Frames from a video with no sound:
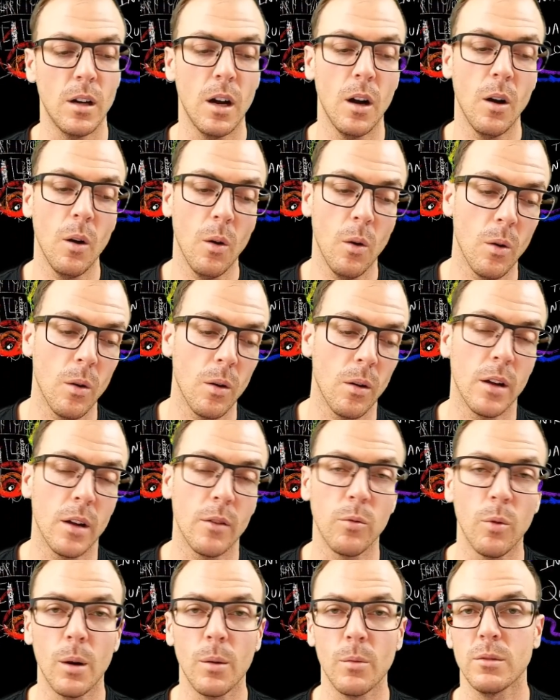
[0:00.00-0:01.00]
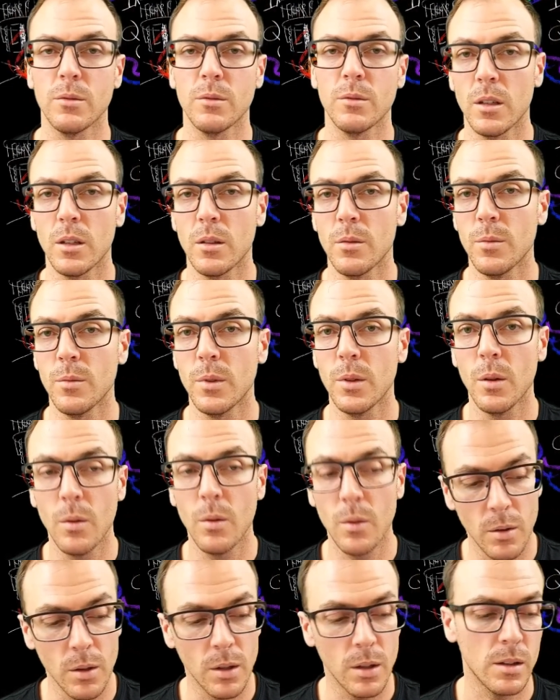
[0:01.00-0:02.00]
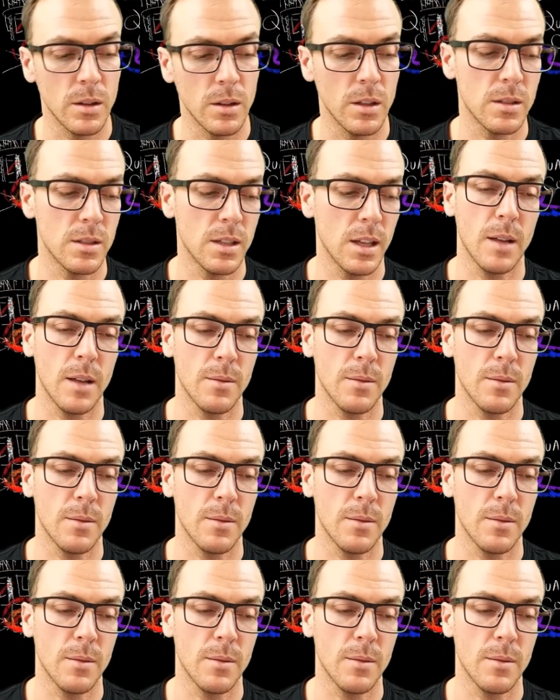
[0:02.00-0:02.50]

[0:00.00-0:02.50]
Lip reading: or if 1 was observed, the state collapsed to